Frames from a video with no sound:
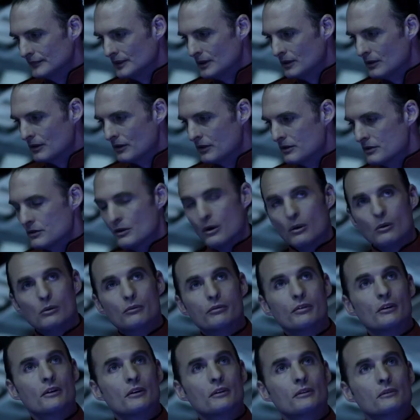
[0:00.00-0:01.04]
Earth is
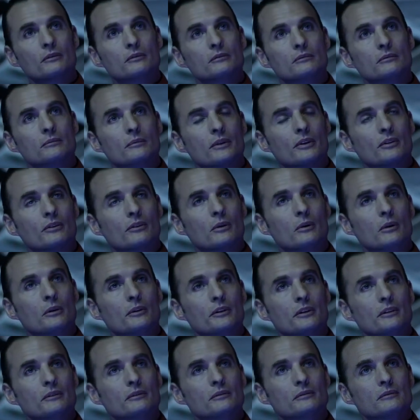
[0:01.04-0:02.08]
over, Mr.
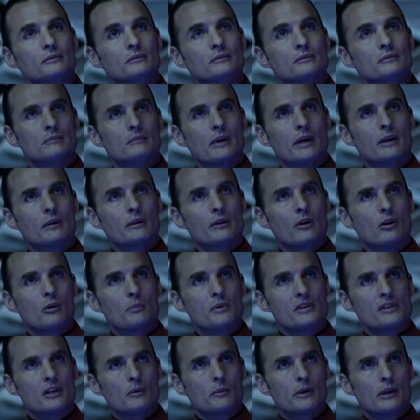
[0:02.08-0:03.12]
Holden. My only hope
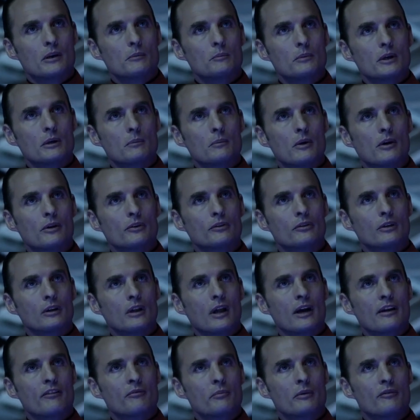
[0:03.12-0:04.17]
is that we can bring Mars to
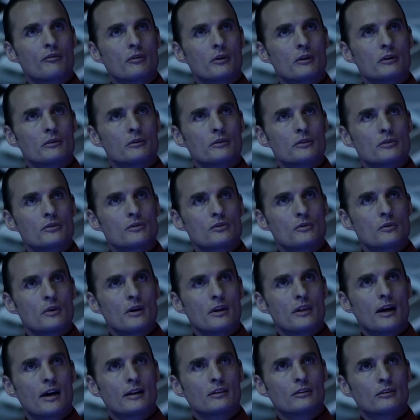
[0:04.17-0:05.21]
life before you destroy
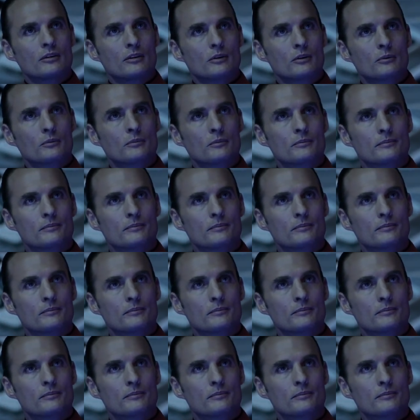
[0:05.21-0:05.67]
that, too.